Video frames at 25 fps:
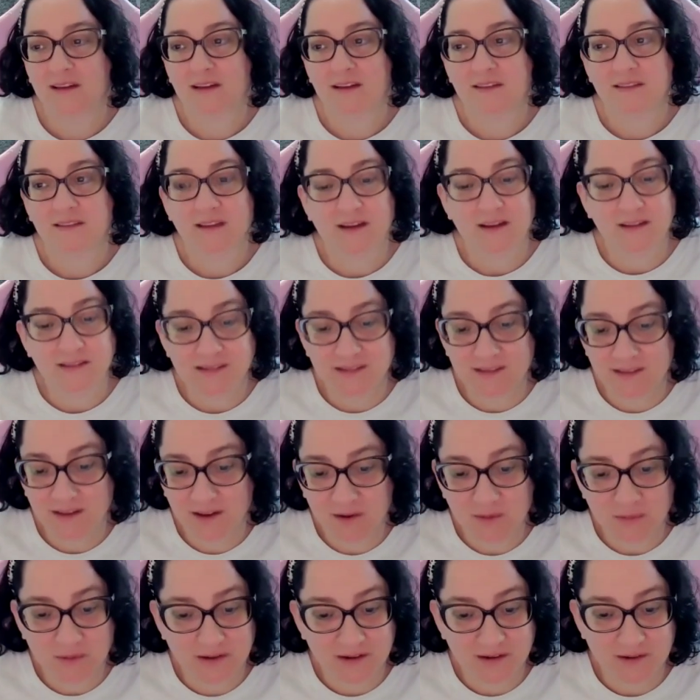That's
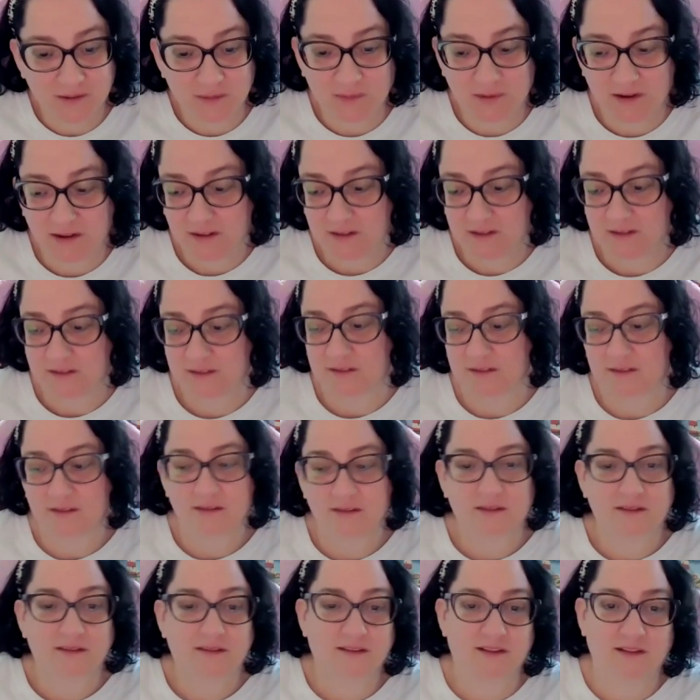not what it was.
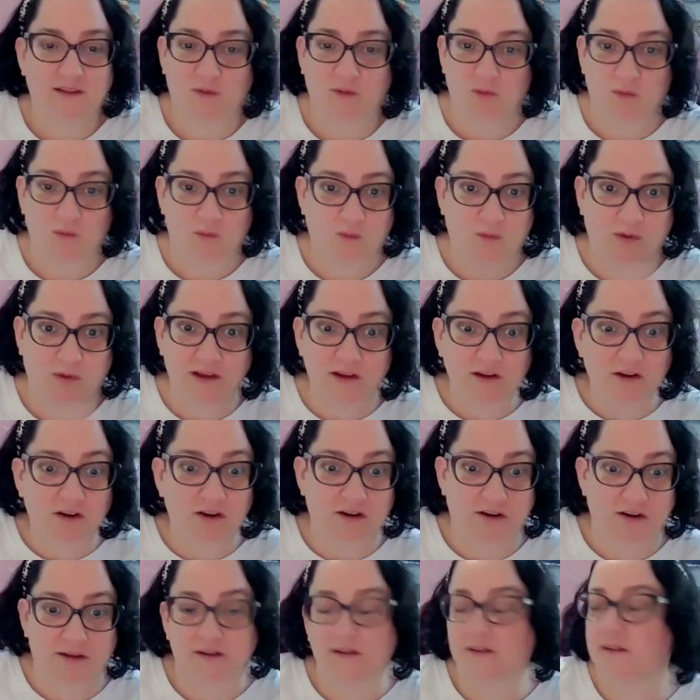
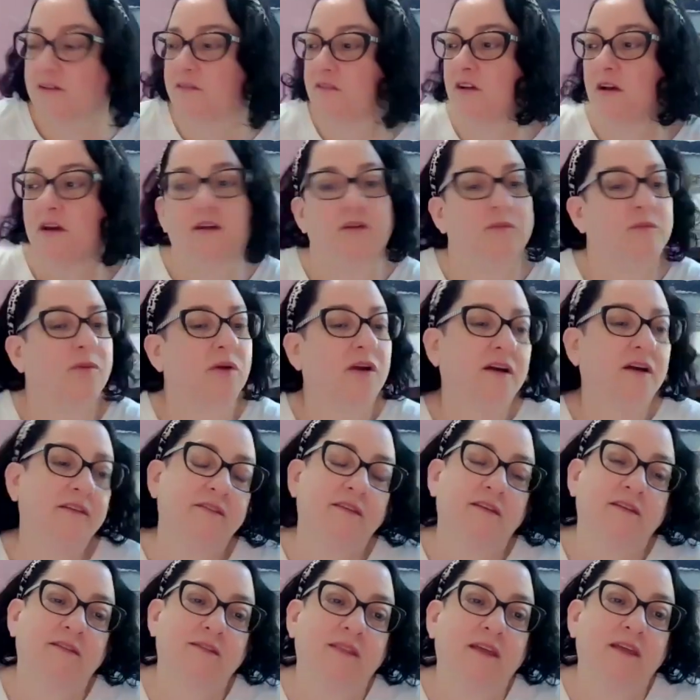Weird. I don't even know how to
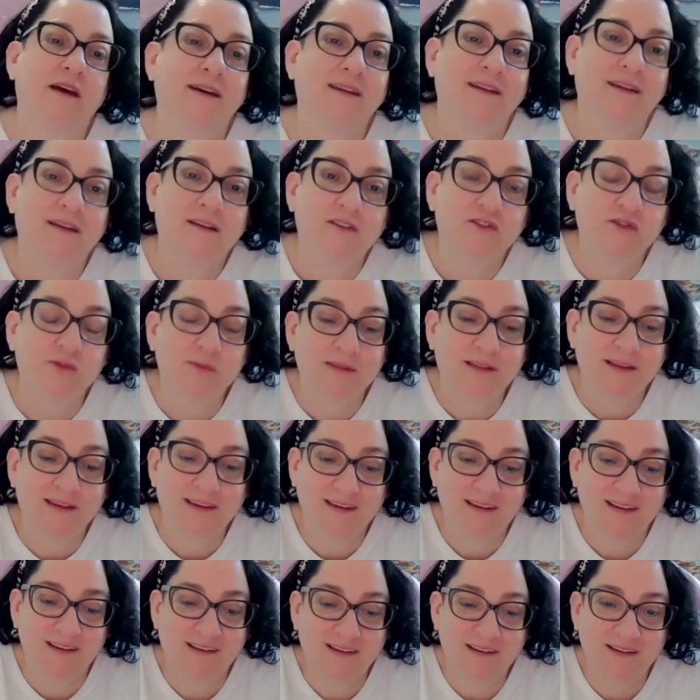process that
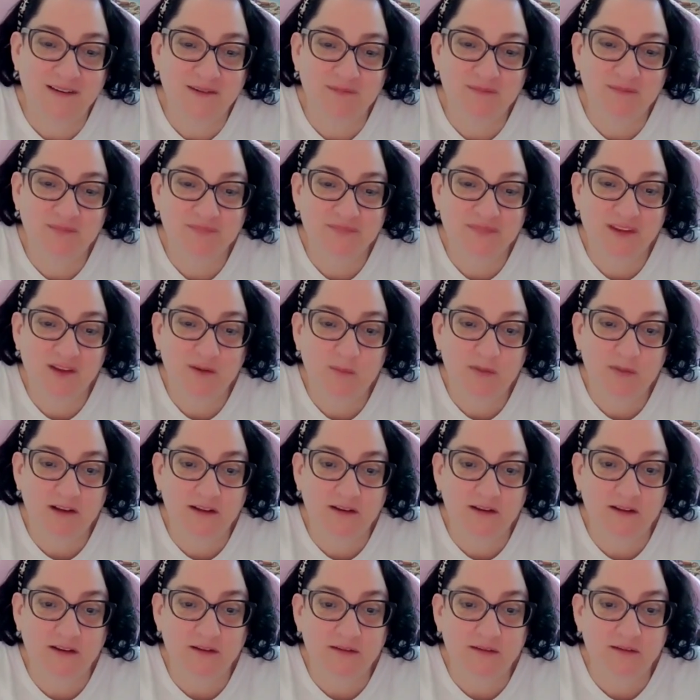actually.
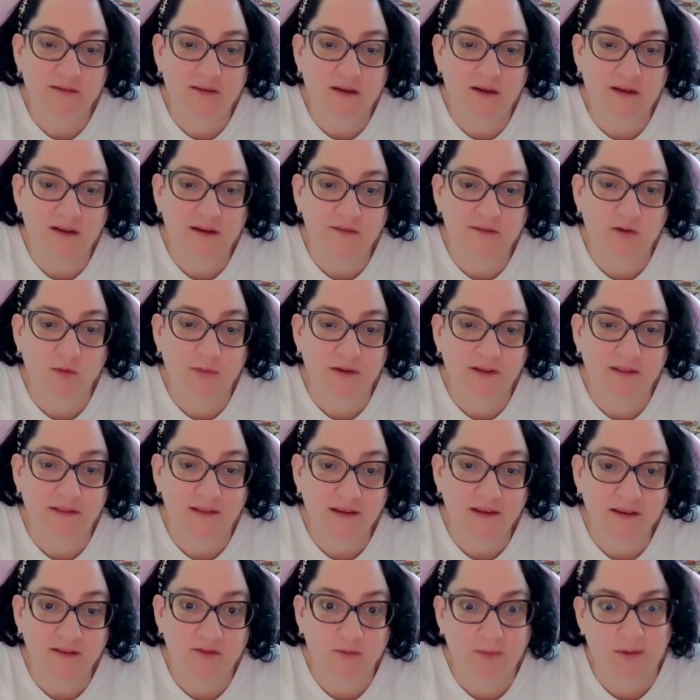But it's kind of a
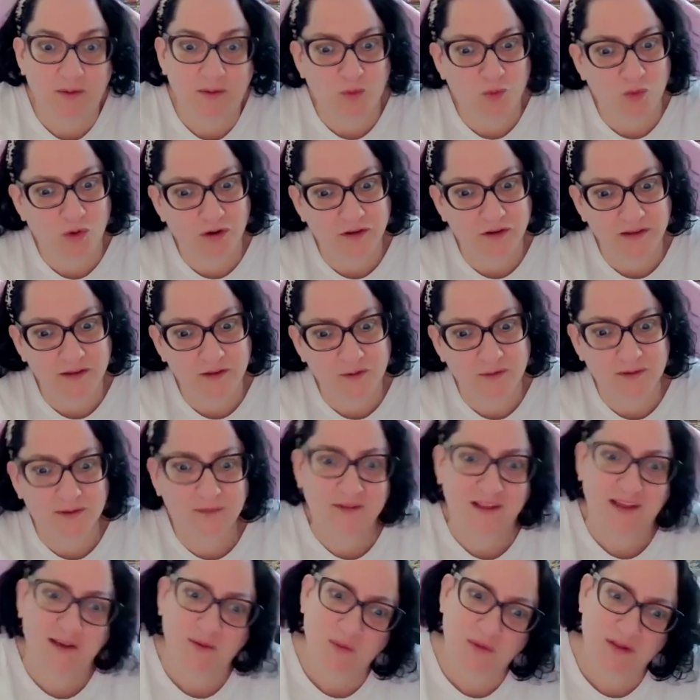relief. But were you? And I'm
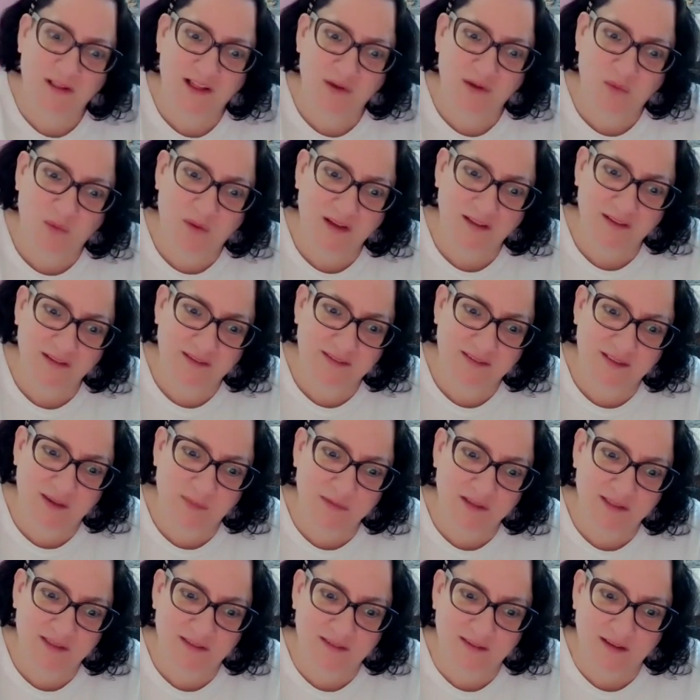like, well, I was some
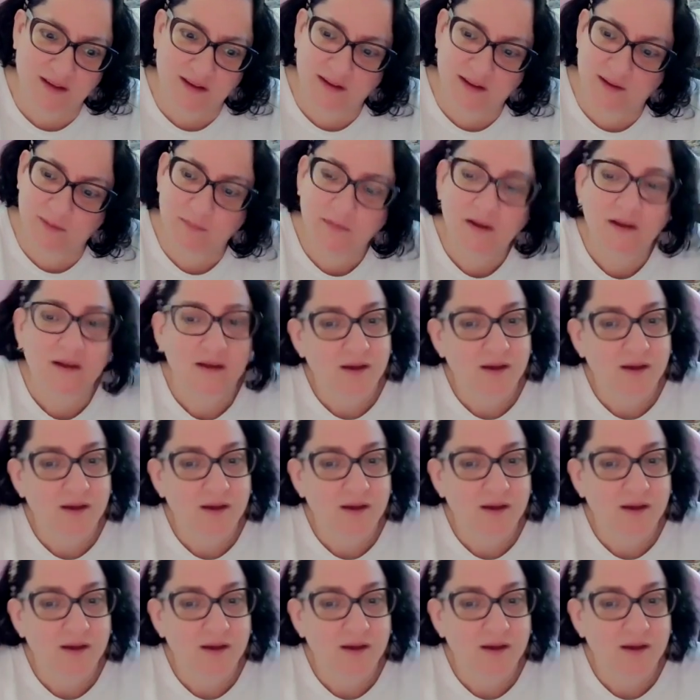of the time.